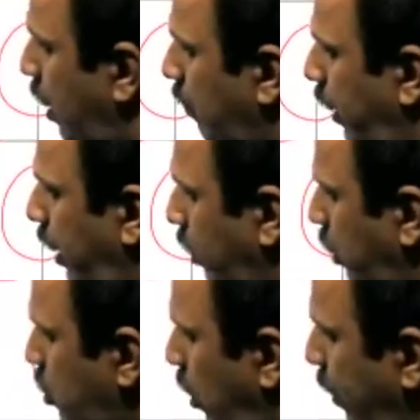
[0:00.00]
When
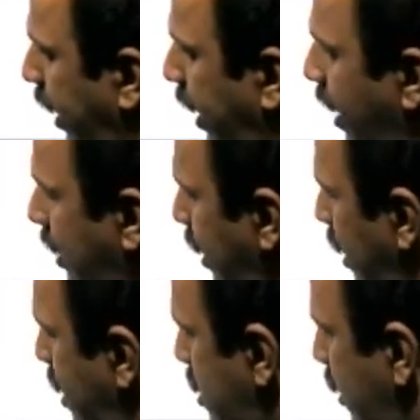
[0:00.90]
this omega t
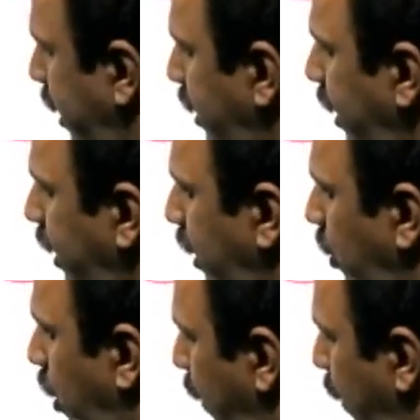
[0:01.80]
is 90 degree or